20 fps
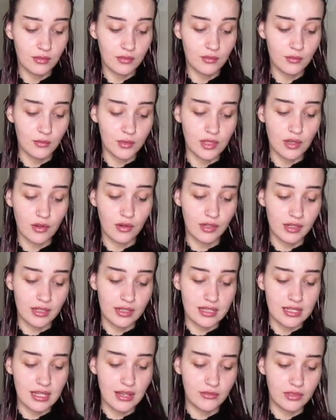was already
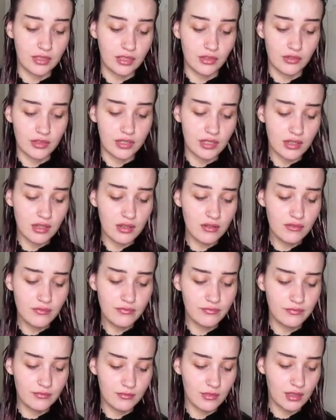7 years ago,
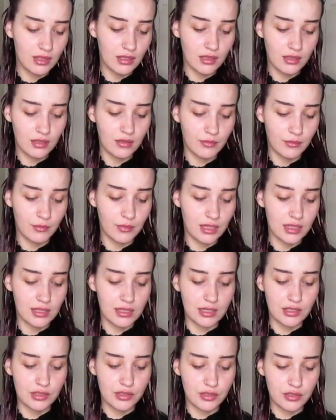because
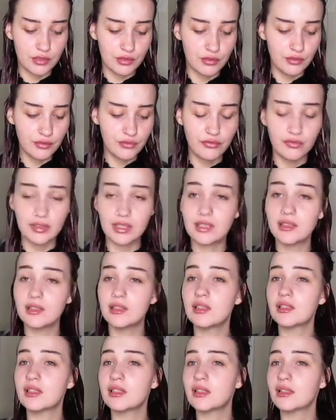I do
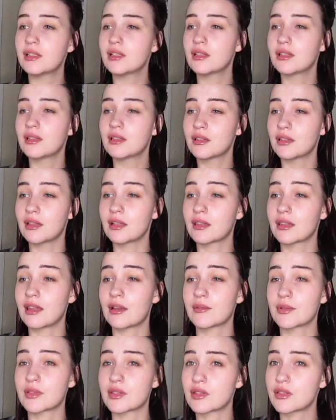feel like
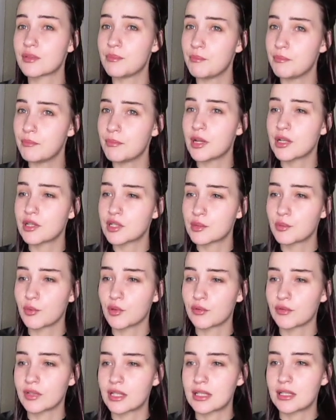that was much more
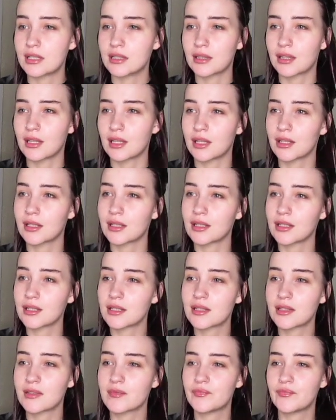recent than it
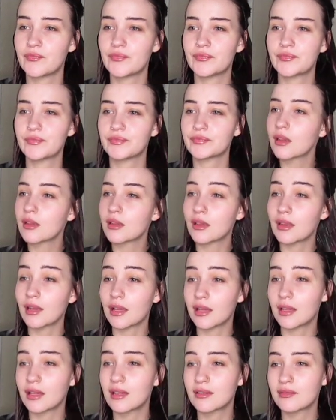is.
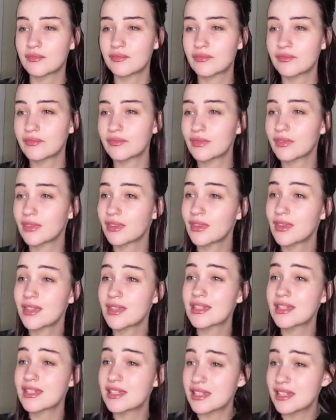Like,
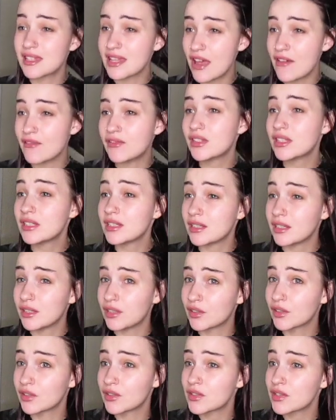7
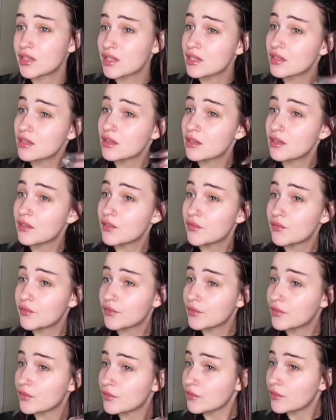years?
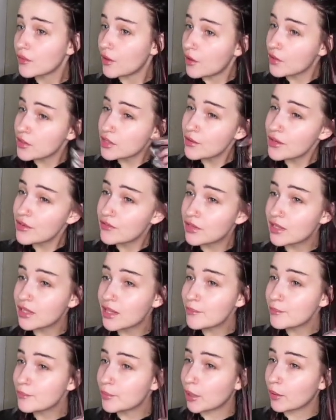Also, I feel like
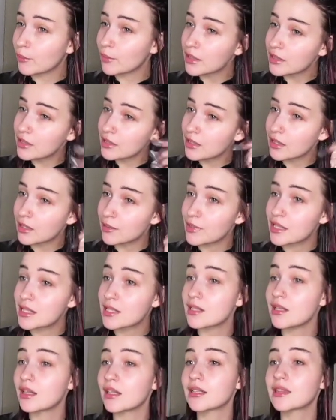I'm permanently going to be
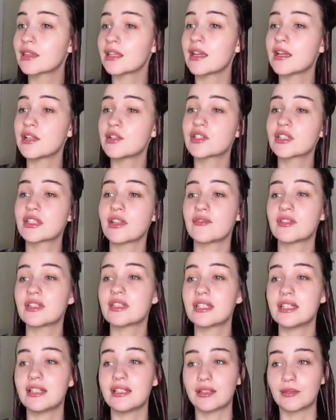stuck at the age
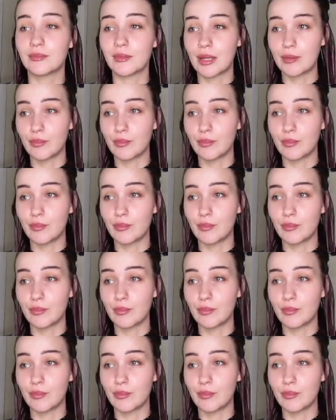17 in my